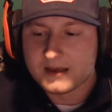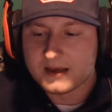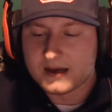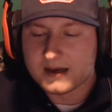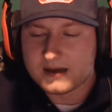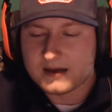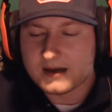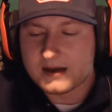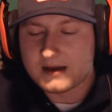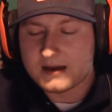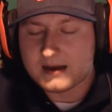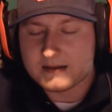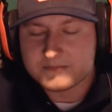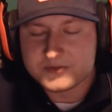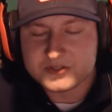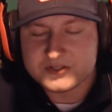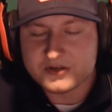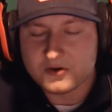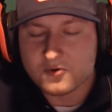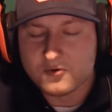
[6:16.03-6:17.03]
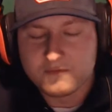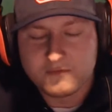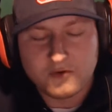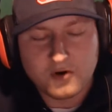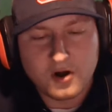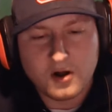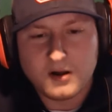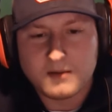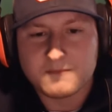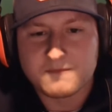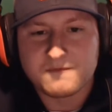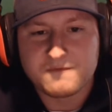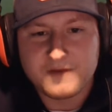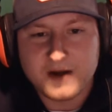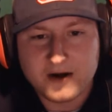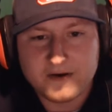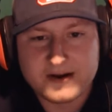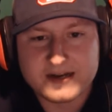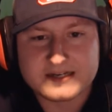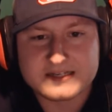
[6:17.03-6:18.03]
I'm just overall I'm
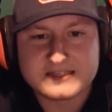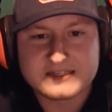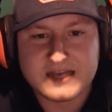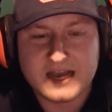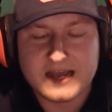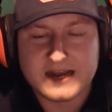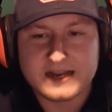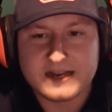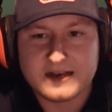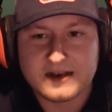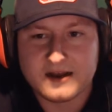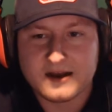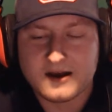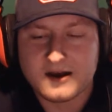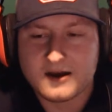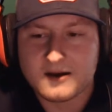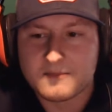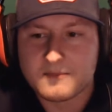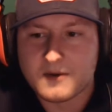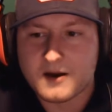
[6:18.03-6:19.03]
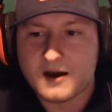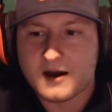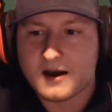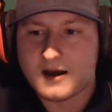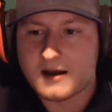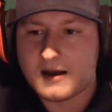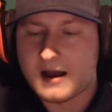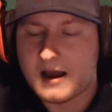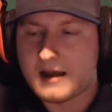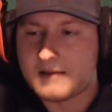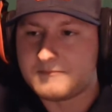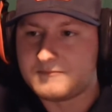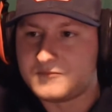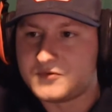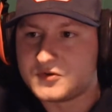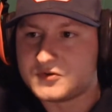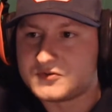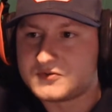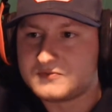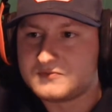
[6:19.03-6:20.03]
very excited. Um, I, I'm
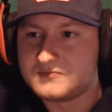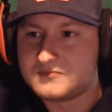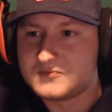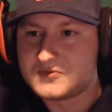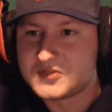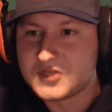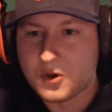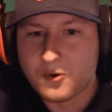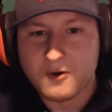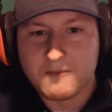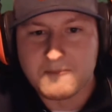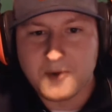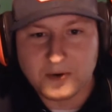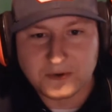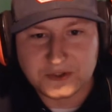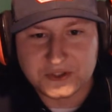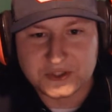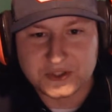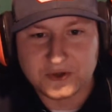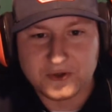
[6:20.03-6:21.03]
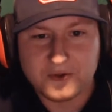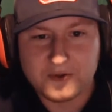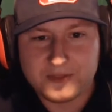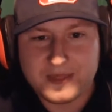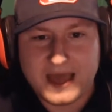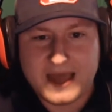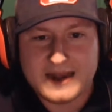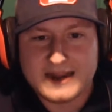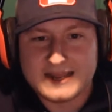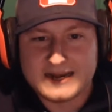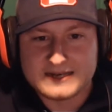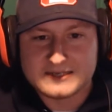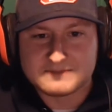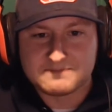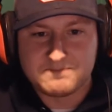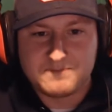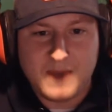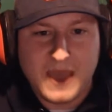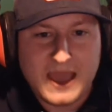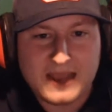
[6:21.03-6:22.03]
just so emotional that it is
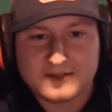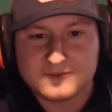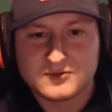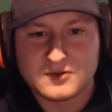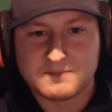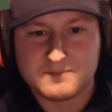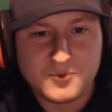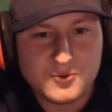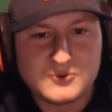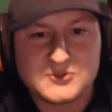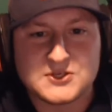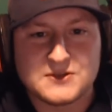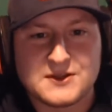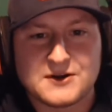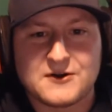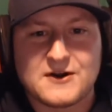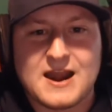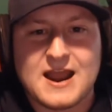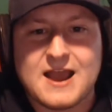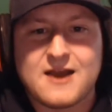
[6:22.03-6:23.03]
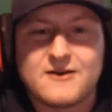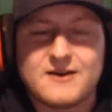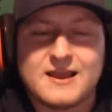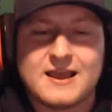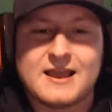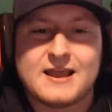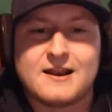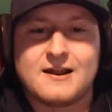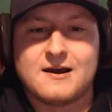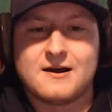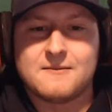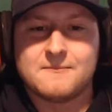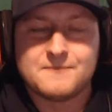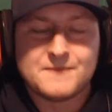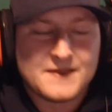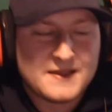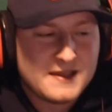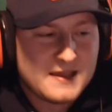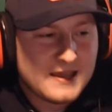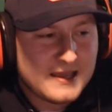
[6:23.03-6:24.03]
back to boots on the ground and um,
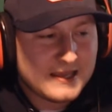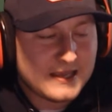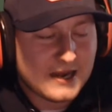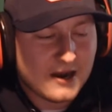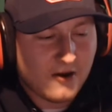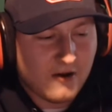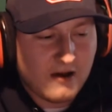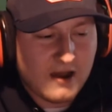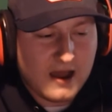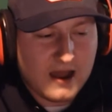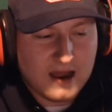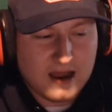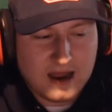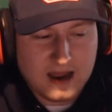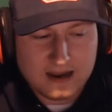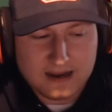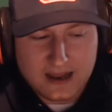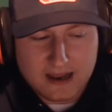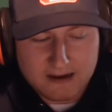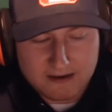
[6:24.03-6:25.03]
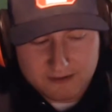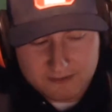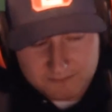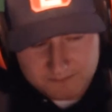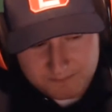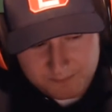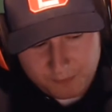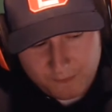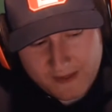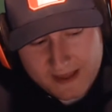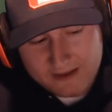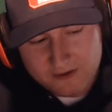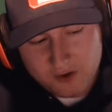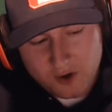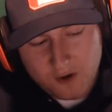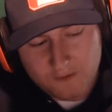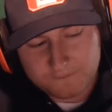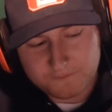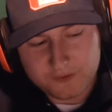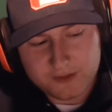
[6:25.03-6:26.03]
you know I, I, playing
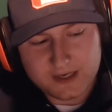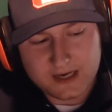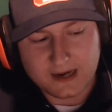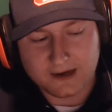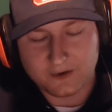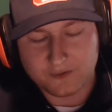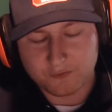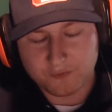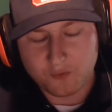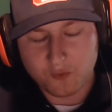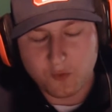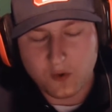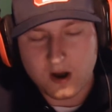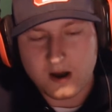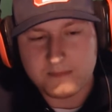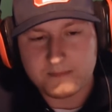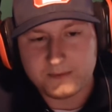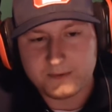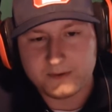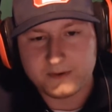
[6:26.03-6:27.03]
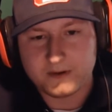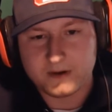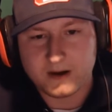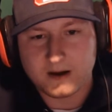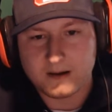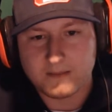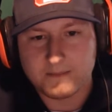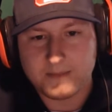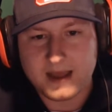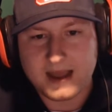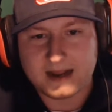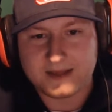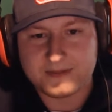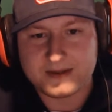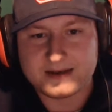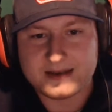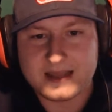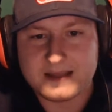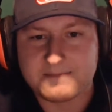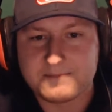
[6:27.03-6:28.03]
call of duty i grew up um, back in
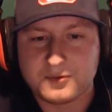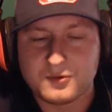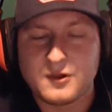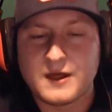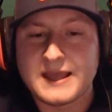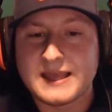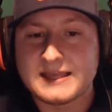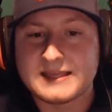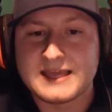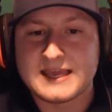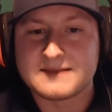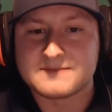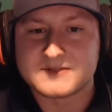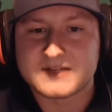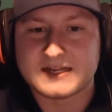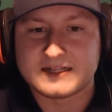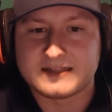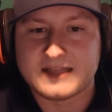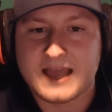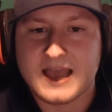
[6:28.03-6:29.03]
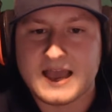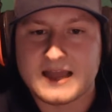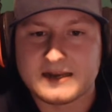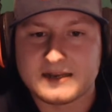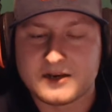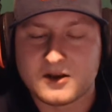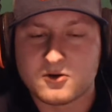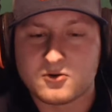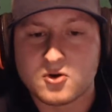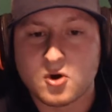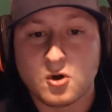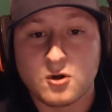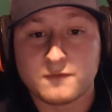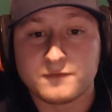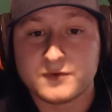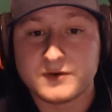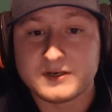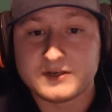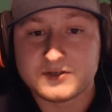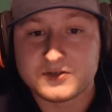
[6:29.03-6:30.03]
the day playing games like that you know call
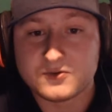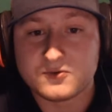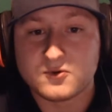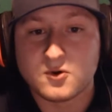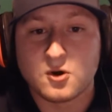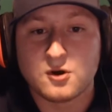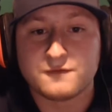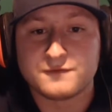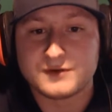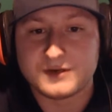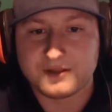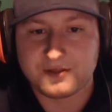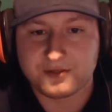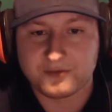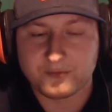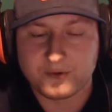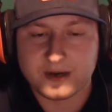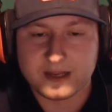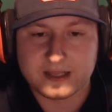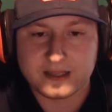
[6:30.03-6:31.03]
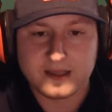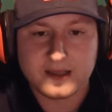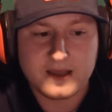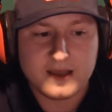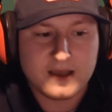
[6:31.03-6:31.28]
of duty 2 call of duty 3